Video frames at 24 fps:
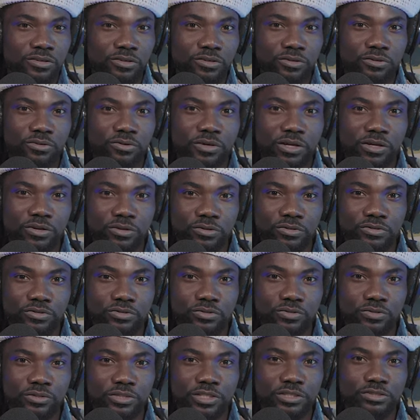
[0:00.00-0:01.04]
you know. And
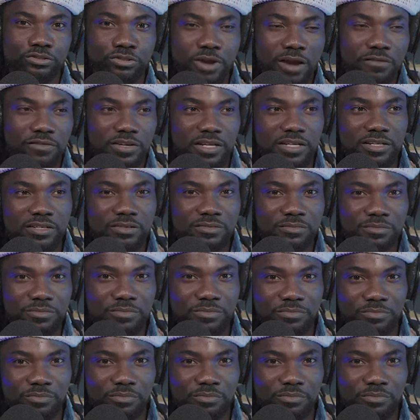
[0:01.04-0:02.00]
also the traveling.